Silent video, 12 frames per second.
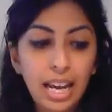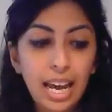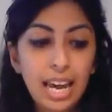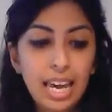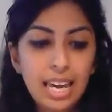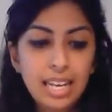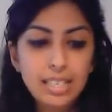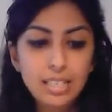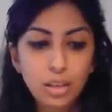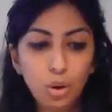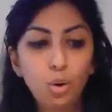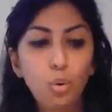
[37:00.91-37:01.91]
It is
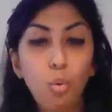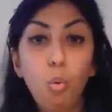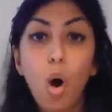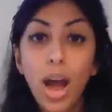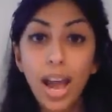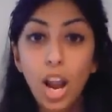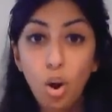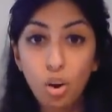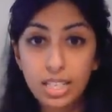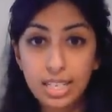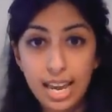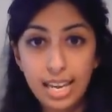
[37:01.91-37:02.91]
quite a lot
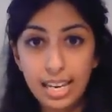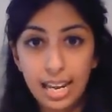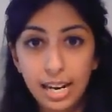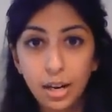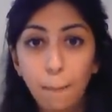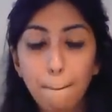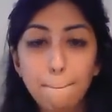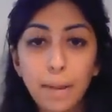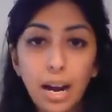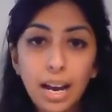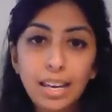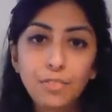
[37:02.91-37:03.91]
to take in,
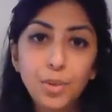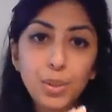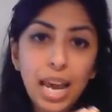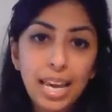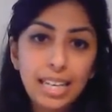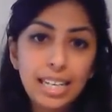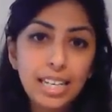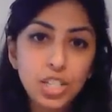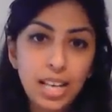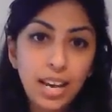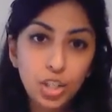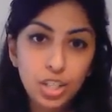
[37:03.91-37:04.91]
but if you take each
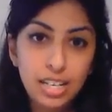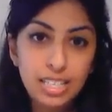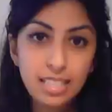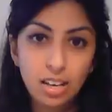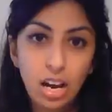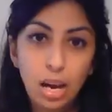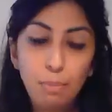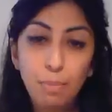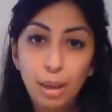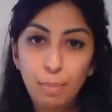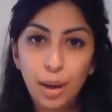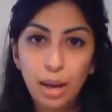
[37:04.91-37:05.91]
section at a time,
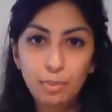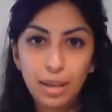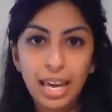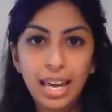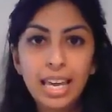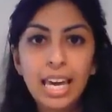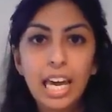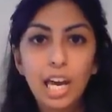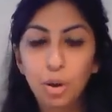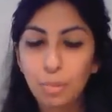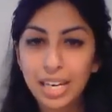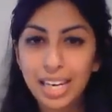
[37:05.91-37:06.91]
bit by bit,
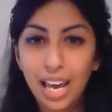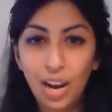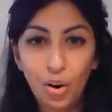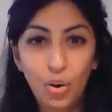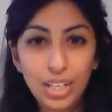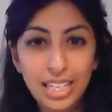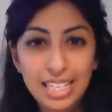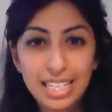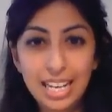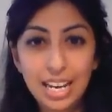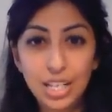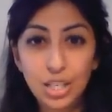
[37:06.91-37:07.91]
it'll make it a lot
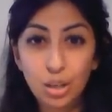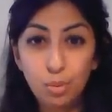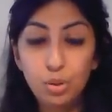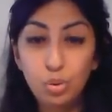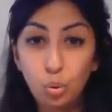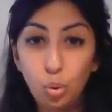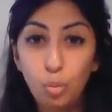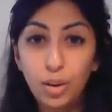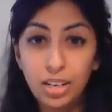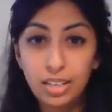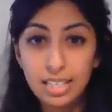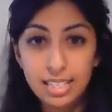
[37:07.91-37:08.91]
easier to absorb
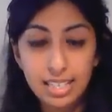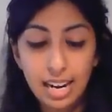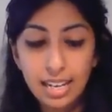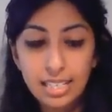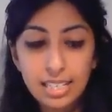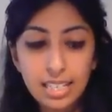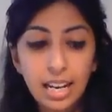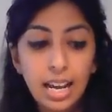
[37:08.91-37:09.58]
and understand.